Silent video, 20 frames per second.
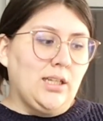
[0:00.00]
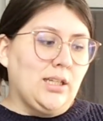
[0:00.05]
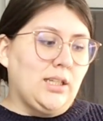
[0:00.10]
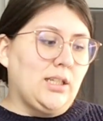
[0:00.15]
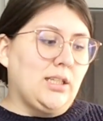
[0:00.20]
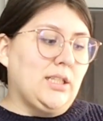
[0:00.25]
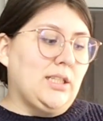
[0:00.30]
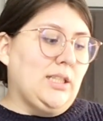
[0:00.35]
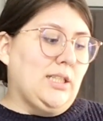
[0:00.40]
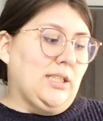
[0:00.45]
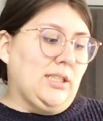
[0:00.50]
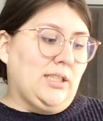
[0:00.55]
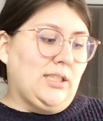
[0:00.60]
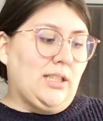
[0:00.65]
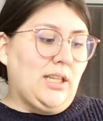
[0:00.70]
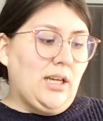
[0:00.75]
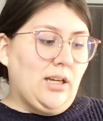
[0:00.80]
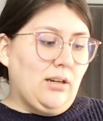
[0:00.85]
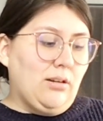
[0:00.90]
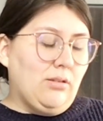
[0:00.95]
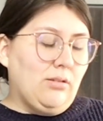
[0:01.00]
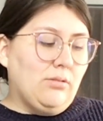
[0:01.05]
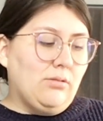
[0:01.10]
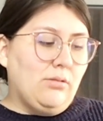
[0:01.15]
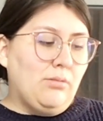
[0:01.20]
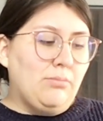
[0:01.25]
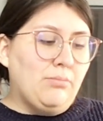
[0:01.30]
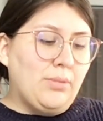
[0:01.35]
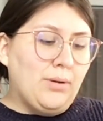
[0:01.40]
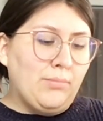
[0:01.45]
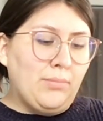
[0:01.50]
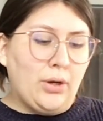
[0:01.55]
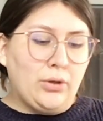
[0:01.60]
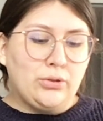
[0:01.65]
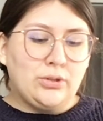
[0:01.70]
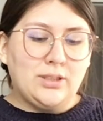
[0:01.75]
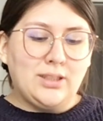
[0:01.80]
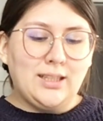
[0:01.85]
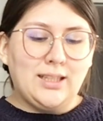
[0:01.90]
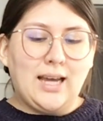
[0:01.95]
going to sell, but
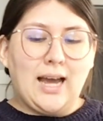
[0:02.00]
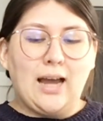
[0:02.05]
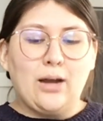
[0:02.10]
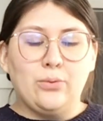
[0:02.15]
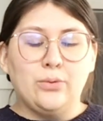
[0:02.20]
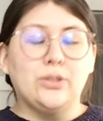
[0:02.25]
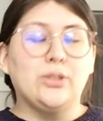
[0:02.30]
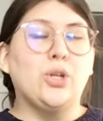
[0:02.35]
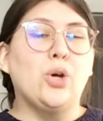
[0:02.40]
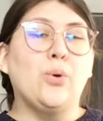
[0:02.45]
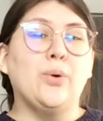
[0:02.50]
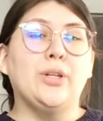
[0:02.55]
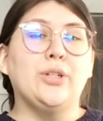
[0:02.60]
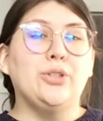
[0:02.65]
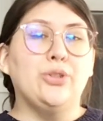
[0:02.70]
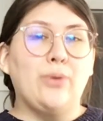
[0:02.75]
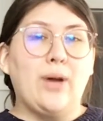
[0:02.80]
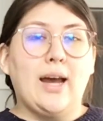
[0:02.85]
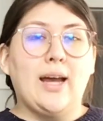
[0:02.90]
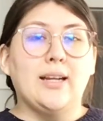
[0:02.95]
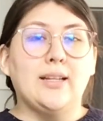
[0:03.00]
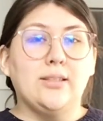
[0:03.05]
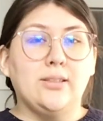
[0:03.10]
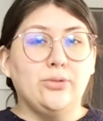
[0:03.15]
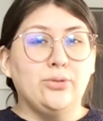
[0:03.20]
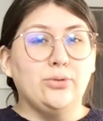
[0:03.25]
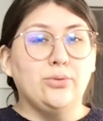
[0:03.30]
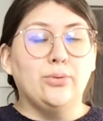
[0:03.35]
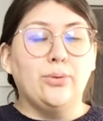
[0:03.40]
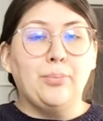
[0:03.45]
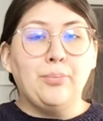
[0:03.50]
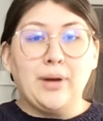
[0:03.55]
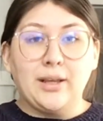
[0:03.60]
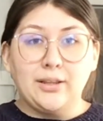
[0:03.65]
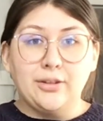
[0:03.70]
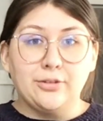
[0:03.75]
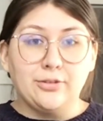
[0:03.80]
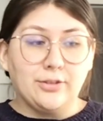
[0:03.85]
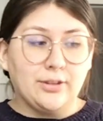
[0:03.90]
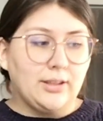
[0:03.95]
mostly I was going to add to my
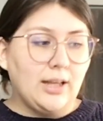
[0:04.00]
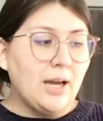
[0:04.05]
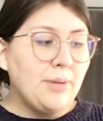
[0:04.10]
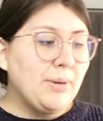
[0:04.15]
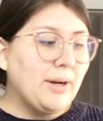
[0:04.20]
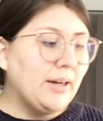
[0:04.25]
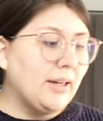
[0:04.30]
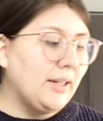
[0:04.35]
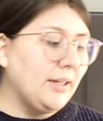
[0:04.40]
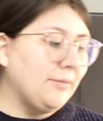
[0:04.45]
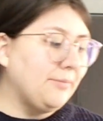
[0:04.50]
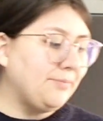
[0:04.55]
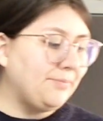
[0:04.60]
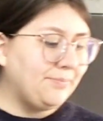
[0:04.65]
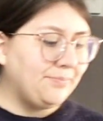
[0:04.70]
little free library.